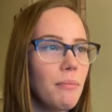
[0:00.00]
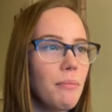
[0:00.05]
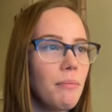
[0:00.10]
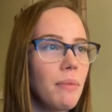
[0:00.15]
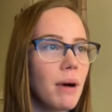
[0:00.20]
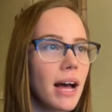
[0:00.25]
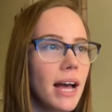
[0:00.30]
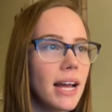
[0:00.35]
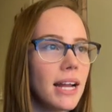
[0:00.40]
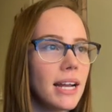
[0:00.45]

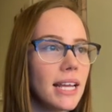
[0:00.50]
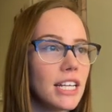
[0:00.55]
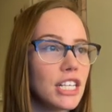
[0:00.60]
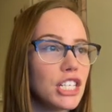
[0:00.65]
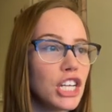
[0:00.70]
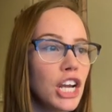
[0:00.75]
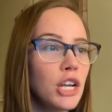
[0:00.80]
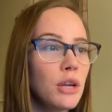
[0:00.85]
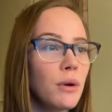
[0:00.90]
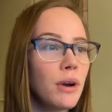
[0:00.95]
But in
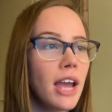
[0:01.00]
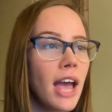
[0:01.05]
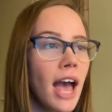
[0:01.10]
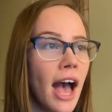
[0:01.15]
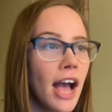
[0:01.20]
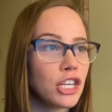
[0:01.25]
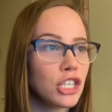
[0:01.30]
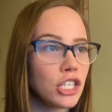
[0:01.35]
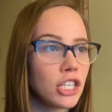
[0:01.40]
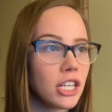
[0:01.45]
January,
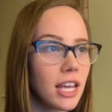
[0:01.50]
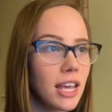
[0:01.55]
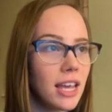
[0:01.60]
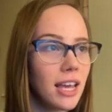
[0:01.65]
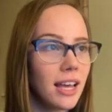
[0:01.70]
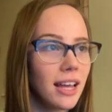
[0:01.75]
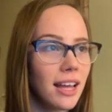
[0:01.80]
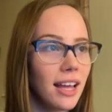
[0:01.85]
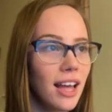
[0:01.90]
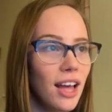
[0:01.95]
actually,
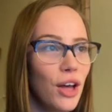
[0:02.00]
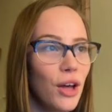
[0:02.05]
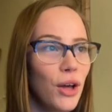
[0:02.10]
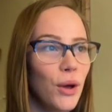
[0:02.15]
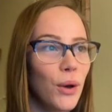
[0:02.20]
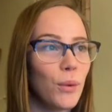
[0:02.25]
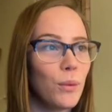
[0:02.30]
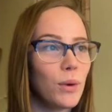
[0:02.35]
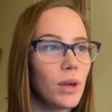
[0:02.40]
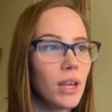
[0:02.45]

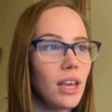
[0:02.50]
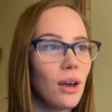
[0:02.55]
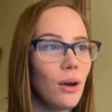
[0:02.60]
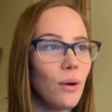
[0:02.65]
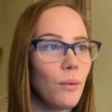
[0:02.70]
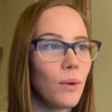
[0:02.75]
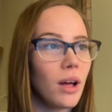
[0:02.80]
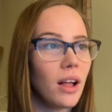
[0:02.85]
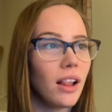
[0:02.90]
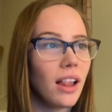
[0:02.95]
we
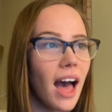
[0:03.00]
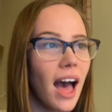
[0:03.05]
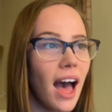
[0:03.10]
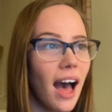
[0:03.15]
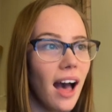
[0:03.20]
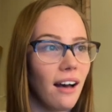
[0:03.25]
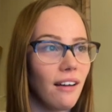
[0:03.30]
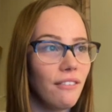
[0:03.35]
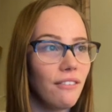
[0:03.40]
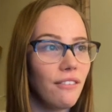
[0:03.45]
will
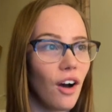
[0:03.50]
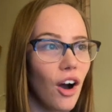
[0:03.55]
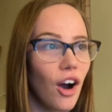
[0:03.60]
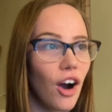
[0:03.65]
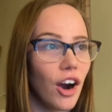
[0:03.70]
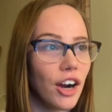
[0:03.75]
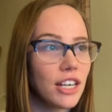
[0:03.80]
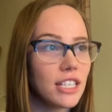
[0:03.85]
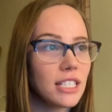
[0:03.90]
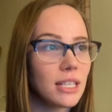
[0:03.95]
have
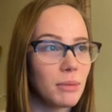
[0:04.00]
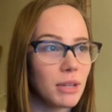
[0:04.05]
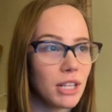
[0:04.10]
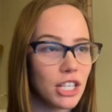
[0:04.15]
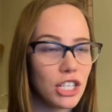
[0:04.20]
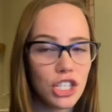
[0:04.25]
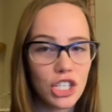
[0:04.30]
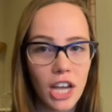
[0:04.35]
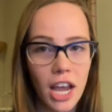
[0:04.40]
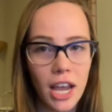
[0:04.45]
our
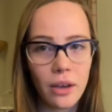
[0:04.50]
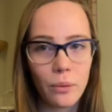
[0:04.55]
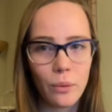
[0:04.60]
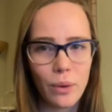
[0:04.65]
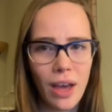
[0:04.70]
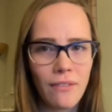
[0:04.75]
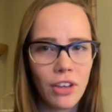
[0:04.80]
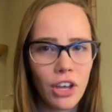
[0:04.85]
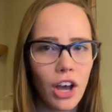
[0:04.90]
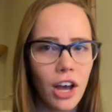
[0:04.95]
stimulus check. We
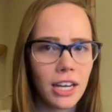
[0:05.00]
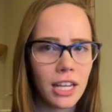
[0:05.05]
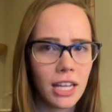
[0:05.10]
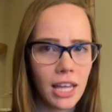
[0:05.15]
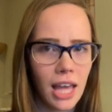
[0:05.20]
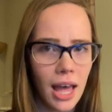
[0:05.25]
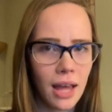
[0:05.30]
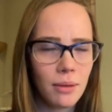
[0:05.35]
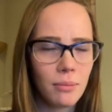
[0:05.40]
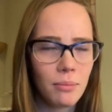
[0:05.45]
haven't gotten it
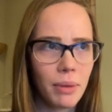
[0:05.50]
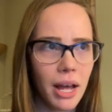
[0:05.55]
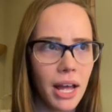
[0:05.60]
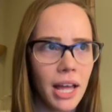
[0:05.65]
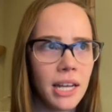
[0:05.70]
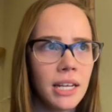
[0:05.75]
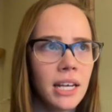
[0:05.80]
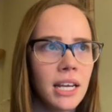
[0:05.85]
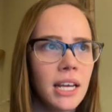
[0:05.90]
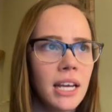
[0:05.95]
yet,
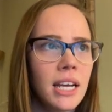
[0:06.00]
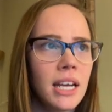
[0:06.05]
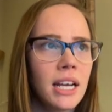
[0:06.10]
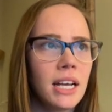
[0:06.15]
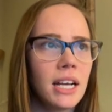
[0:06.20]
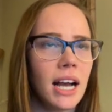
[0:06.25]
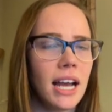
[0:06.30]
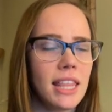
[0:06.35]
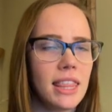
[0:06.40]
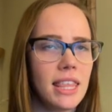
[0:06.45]
but
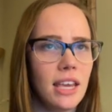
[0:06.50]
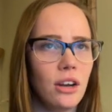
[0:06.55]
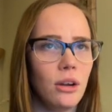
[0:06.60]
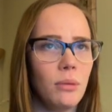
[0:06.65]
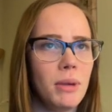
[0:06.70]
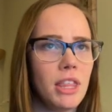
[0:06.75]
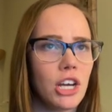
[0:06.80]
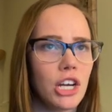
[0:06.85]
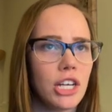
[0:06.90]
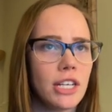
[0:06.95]
I think it'll
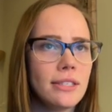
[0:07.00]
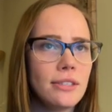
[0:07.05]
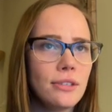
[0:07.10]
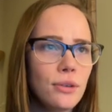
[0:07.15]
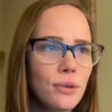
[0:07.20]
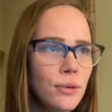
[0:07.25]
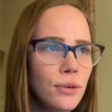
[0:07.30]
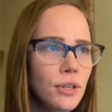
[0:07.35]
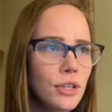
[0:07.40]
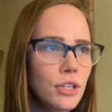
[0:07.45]
be there
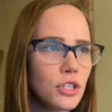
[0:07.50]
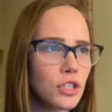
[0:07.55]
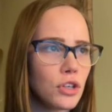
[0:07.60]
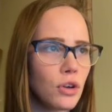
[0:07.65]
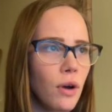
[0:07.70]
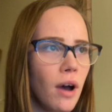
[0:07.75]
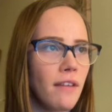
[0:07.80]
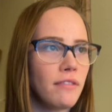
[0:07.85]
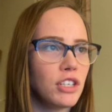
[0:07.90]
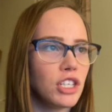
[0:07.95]
soon, so
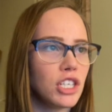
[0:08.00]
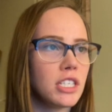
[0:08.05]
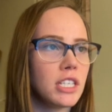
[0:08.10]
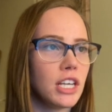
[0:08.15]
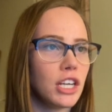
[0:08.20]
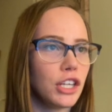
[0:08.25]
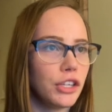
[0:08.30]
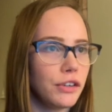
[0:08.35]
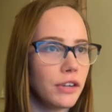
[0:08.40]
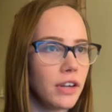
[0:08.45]
I've just
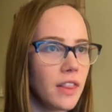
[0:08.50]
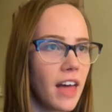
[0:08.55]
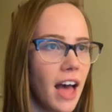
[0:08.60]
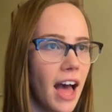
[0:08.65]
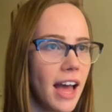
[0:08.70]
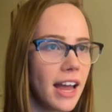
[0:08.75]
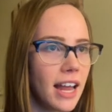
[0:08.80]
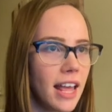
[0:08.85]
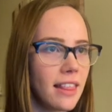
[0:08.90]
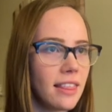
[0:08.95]
included
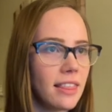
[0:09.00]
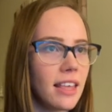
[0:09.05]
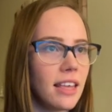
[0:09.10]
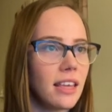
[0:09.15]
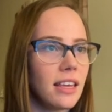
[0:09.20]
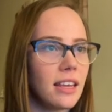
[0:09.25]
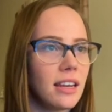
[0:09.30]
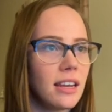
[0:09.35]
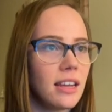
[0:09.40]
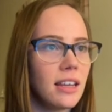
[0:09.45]
that. And
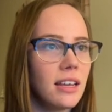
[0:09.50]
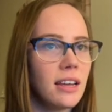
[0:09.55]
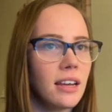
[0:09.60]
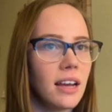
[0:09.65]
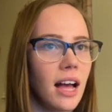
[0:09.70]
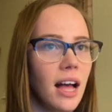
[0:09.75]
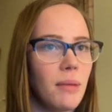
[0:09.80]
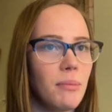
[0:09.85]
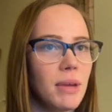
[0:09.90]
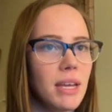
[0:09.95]
then
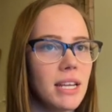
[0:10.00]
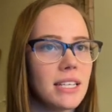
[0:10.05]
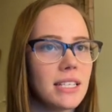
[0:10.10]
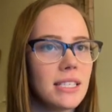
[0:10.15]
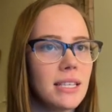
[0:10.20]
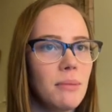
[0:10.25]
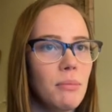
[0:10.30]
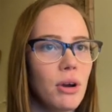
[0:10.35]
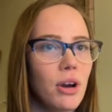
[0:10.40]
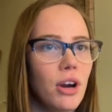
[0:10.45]
in
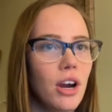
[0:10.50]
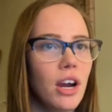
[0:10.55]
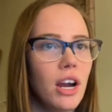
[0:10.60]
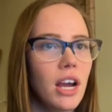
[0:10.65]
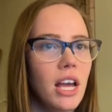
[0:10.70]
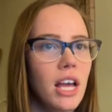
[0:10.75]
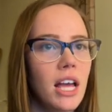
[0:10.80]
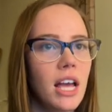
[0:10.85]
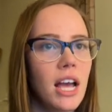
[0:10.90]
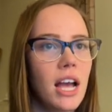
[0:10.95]
December,
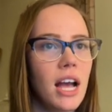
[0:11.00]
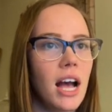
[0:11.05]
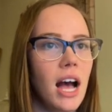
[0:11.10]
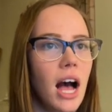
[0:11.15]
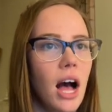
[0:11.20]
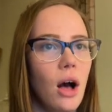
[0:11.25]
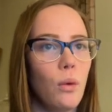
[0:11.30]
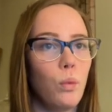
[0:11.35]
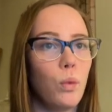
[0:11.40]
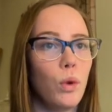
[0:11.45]

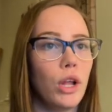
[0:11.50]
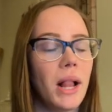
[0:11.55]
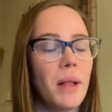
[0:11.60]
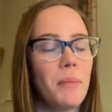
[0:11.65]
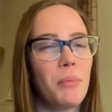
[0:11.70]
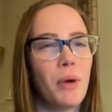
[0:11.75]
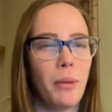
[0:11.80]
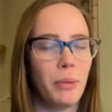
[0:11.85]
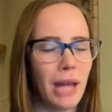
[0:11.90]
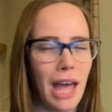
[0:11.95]
we'll
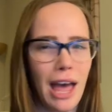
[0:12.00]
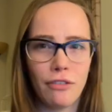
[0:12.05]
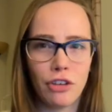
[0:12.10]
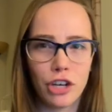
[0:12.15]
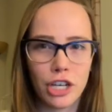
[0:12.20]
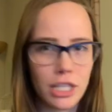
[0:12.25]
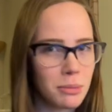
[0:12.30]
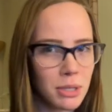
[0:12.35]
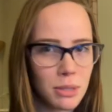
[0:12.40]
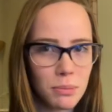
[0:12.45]
probably have
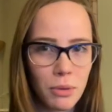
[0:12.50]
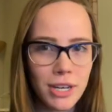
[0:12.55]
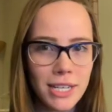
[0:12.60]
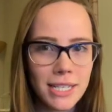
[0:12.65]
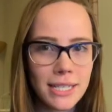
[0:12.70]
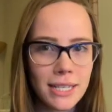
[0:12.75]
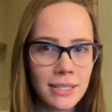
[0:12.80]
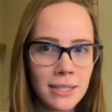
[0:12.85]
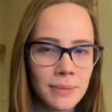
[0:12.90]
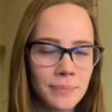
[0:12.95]
Christmas
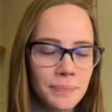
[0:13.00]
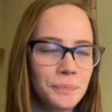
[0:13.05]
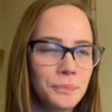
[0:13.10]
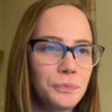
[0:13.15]
bonuses.